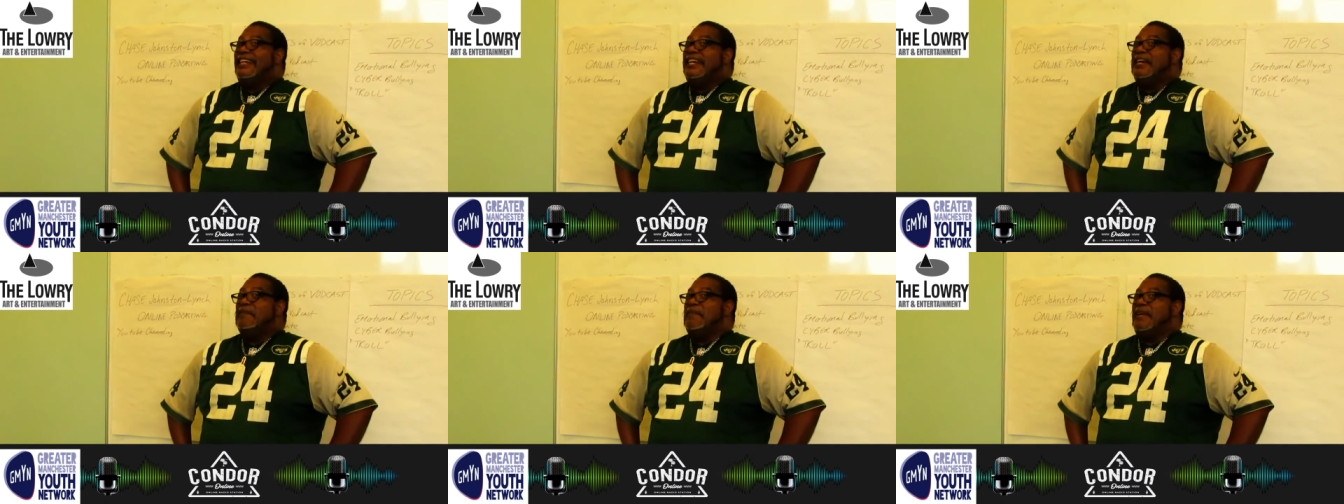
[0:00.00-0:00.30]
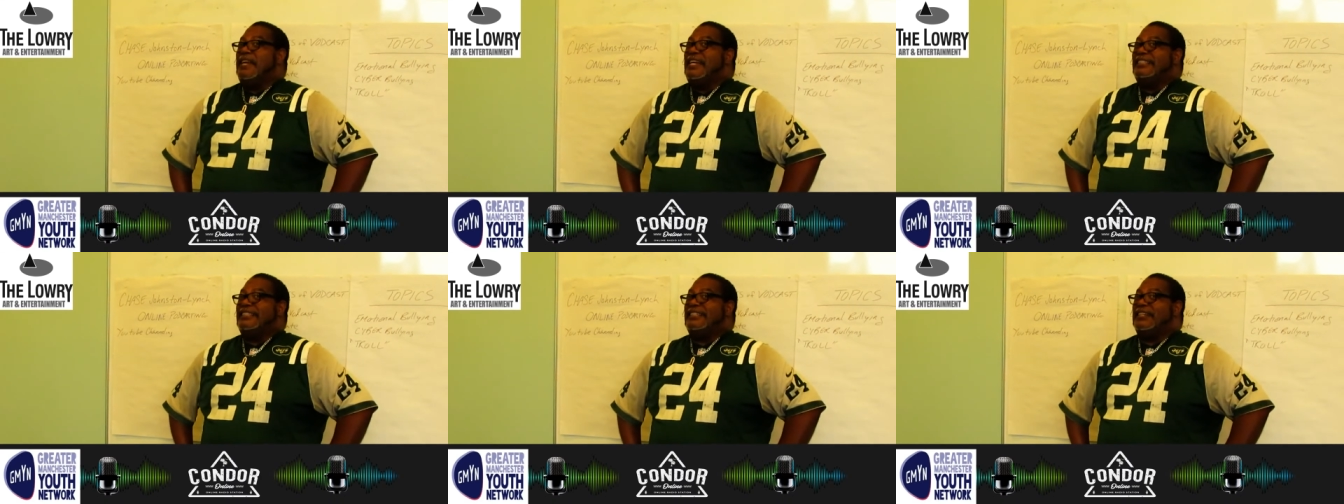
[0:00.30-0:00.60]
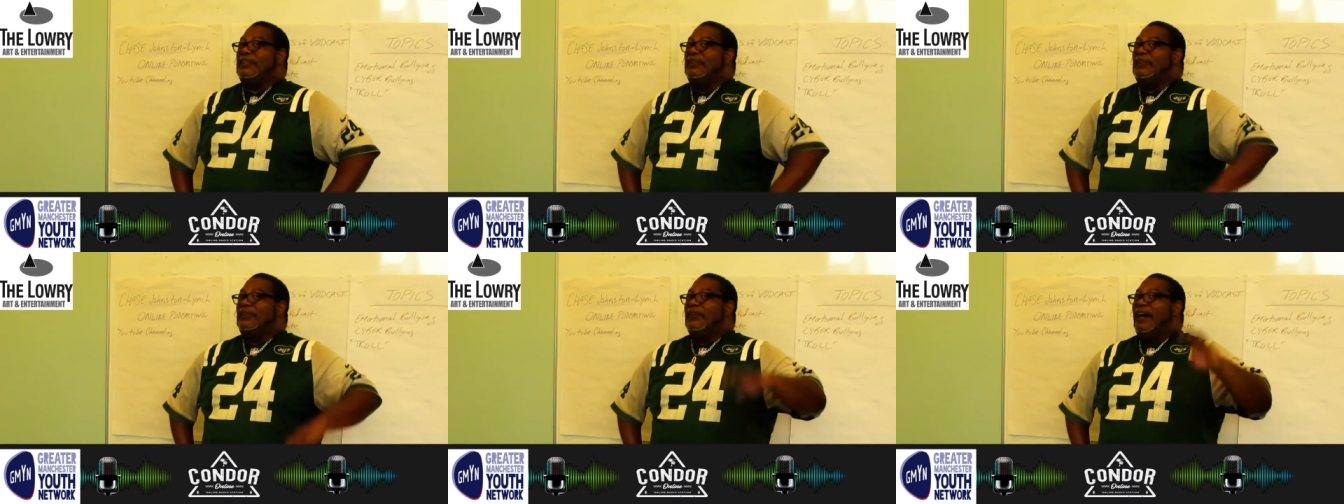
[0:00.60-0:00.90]
hear me in
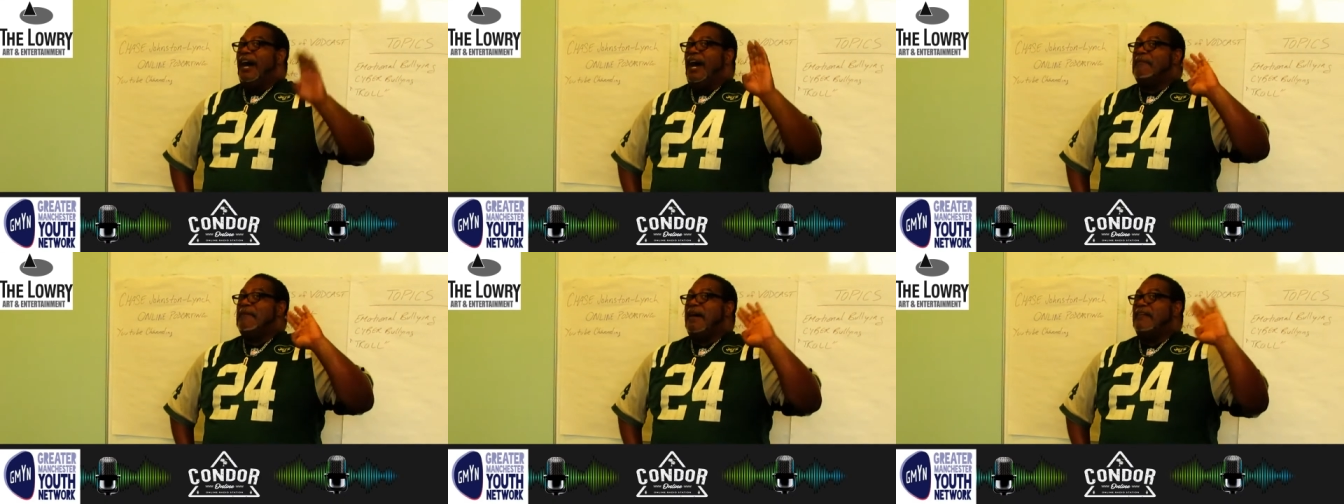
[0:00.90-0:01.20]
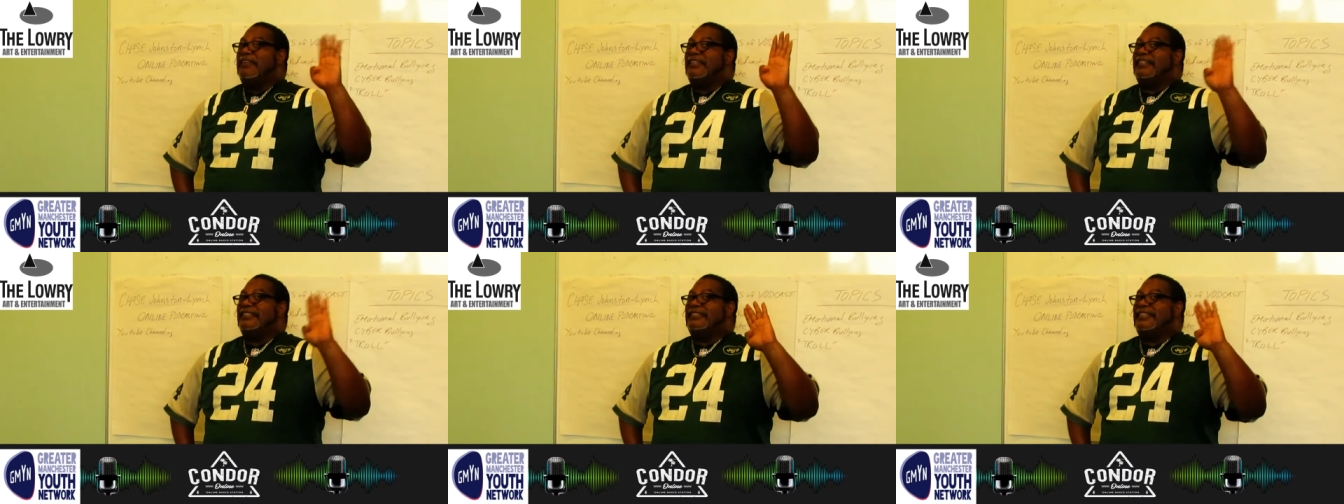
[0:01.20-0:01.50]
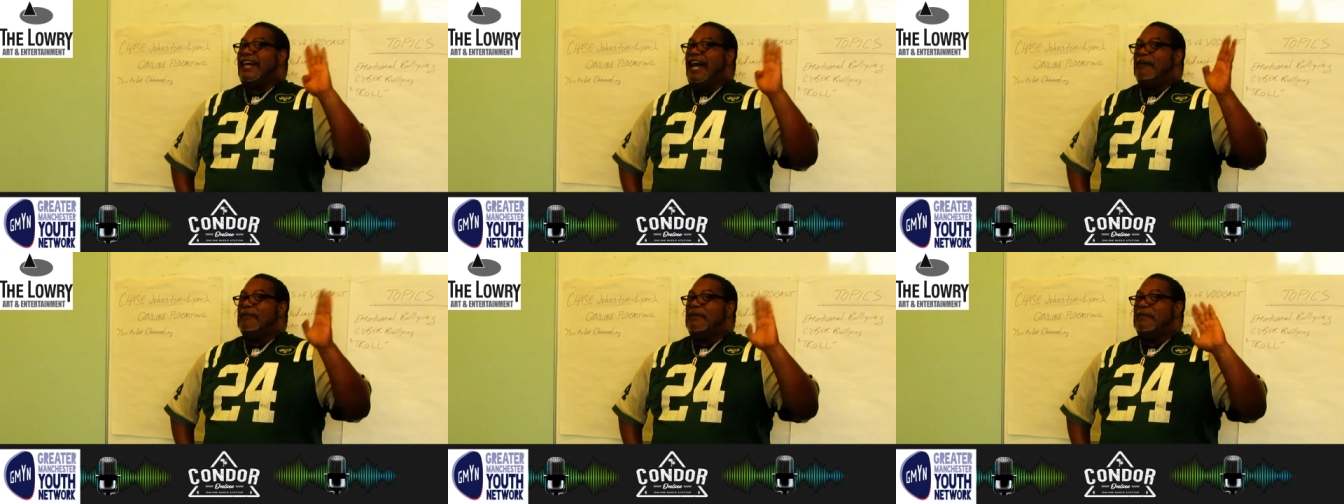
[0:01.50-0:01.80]
school. I'm having a good
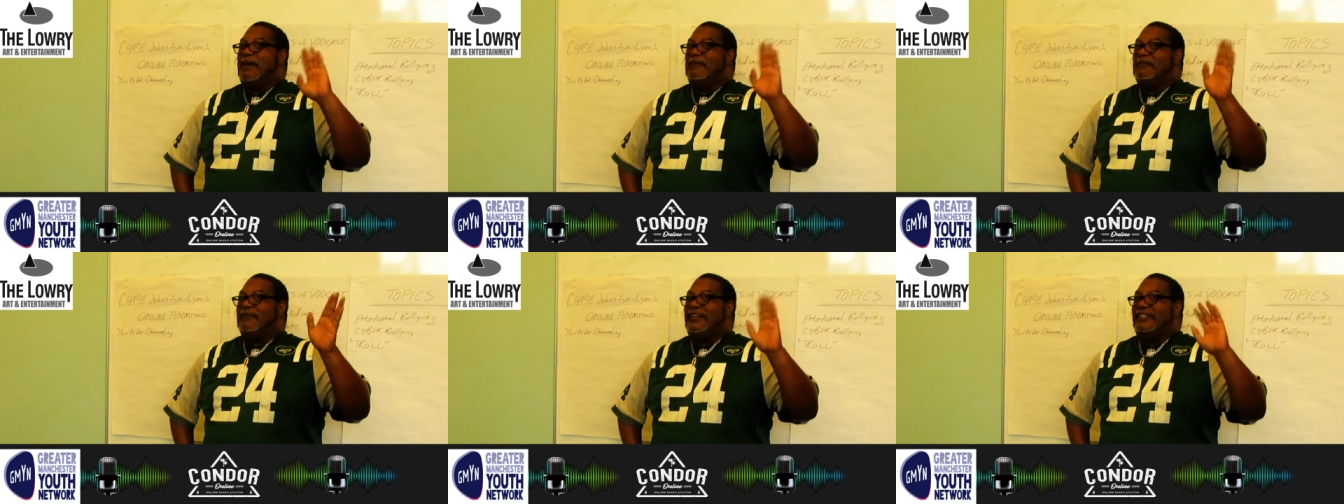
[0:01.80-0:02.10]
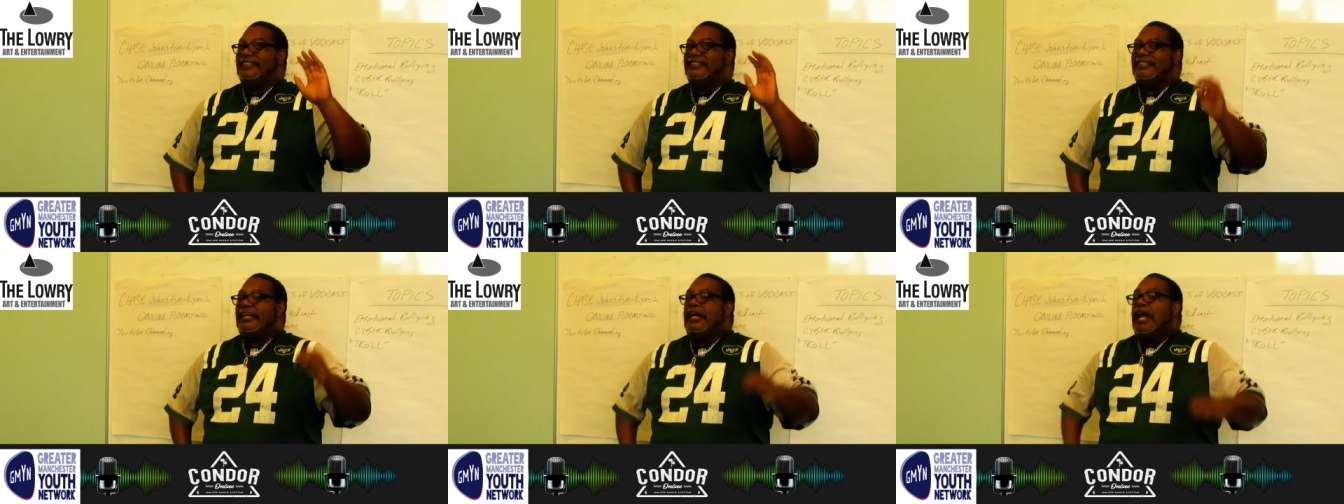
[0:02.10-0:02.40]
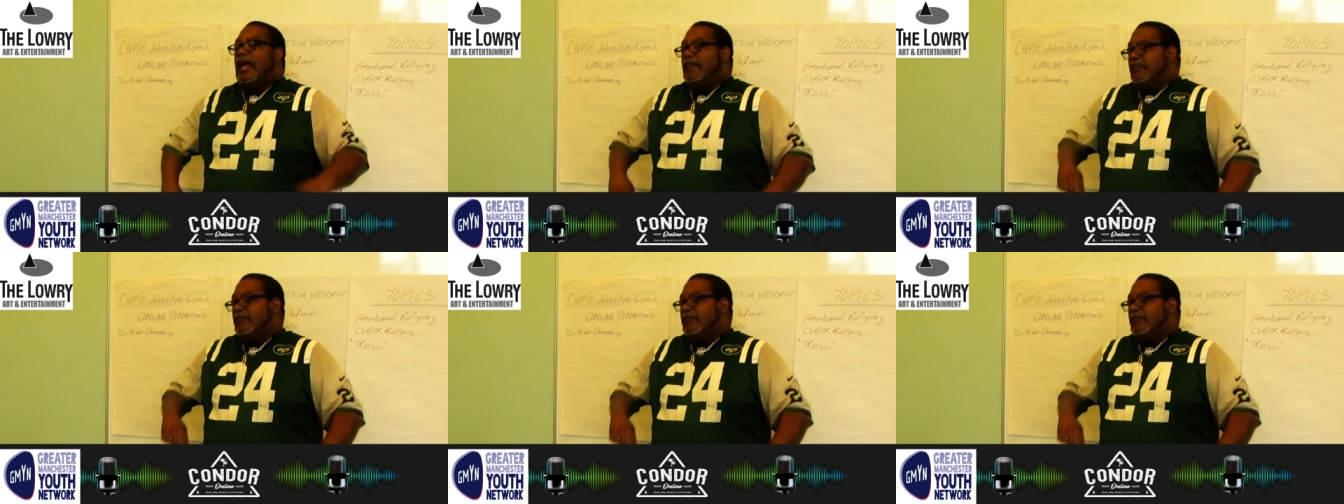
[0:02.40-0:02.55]
time with my friends.